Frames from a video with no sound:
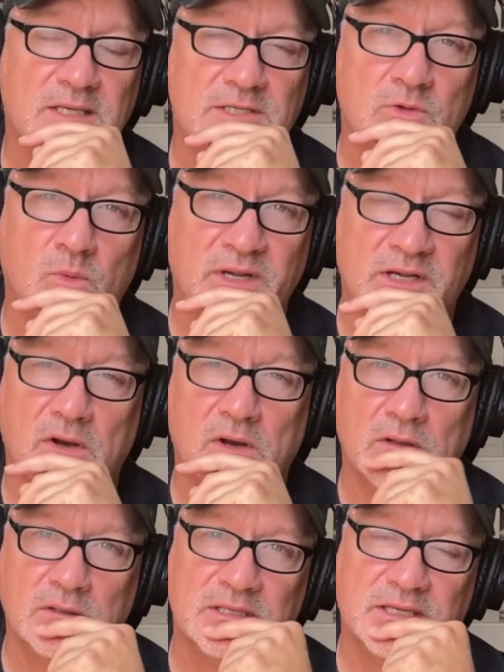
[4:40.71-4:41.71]
to win it
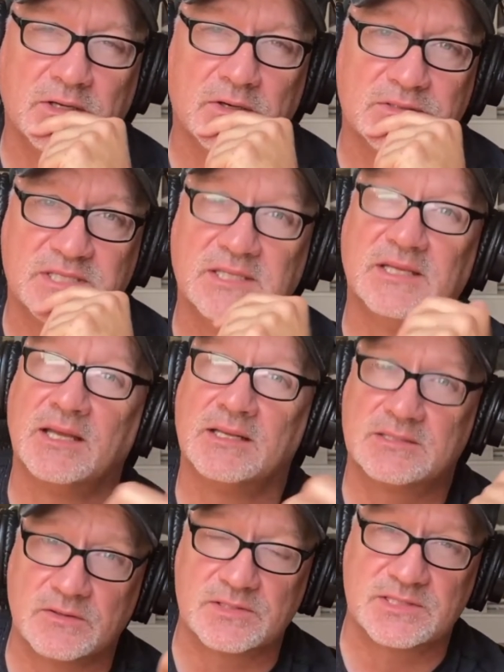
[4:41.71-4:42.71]
all in OT
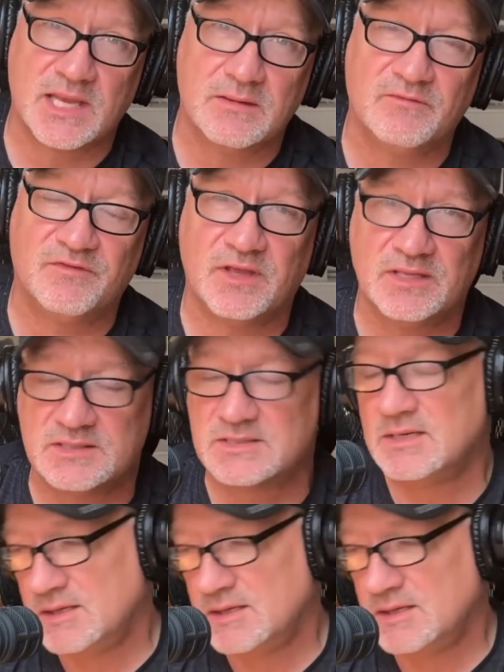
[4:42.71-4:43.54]
against those same Finns.